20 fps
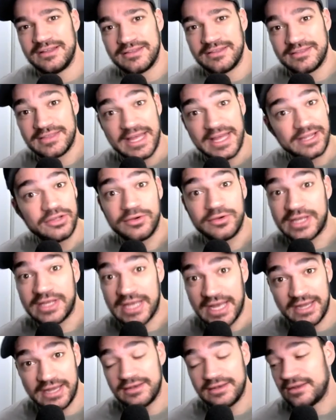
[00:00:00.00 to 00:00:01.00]
Thank you
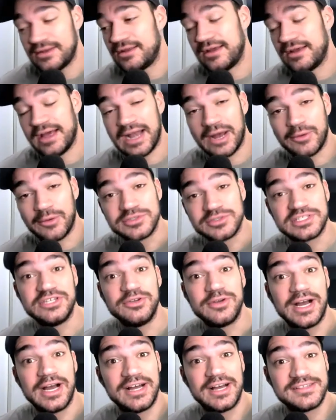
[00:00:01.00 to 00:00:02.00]
again, and I will see you
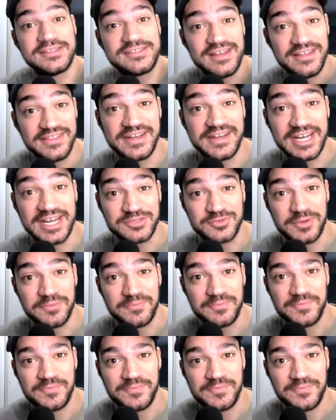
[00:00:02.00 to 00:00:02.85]
guys in the next one.